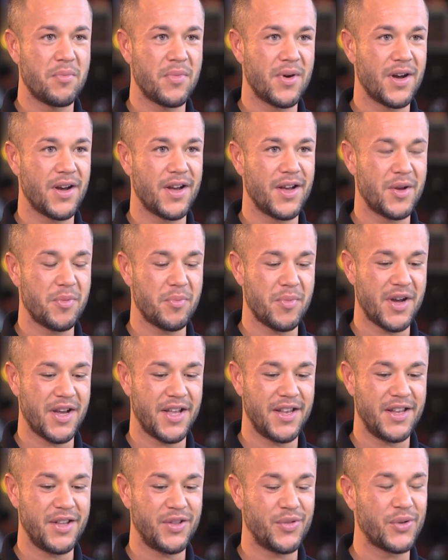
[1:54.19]
my,
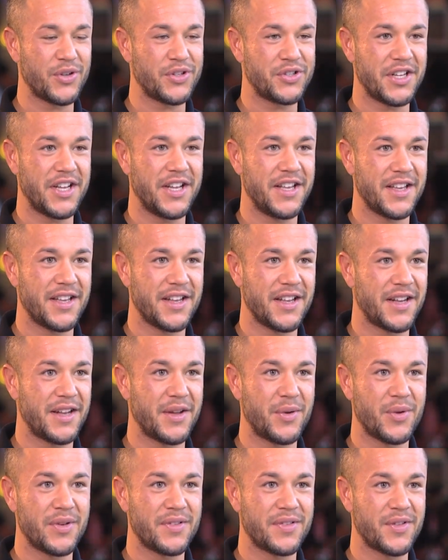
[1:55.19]
my knees were shaking
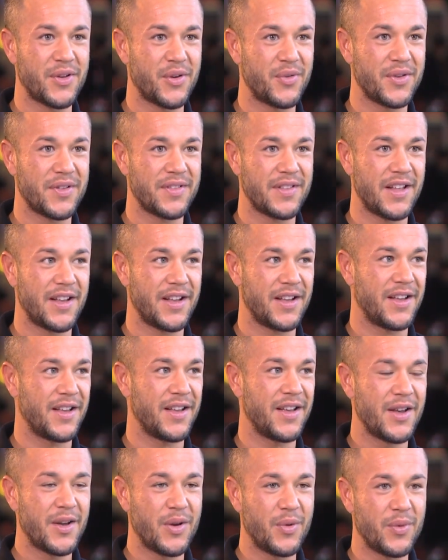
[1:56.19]
and I was nervous like
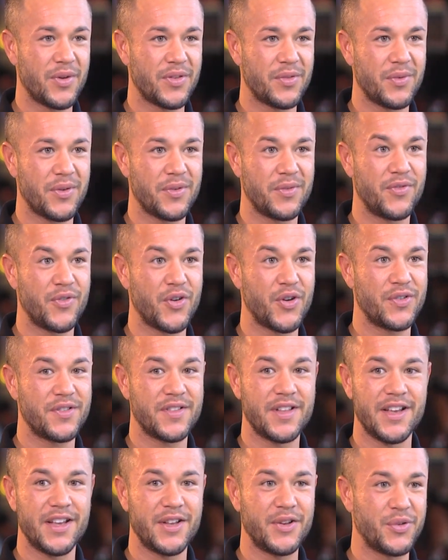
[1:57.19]
it was my
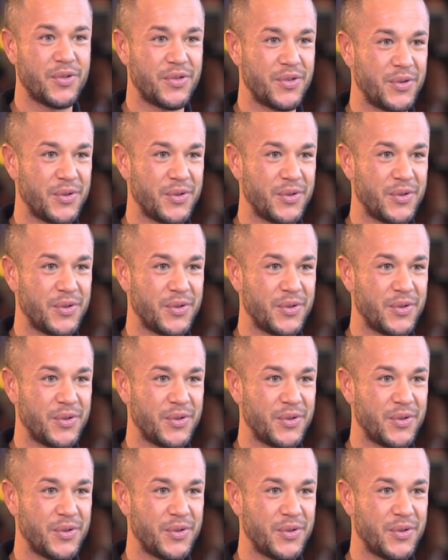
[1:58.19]
first day in new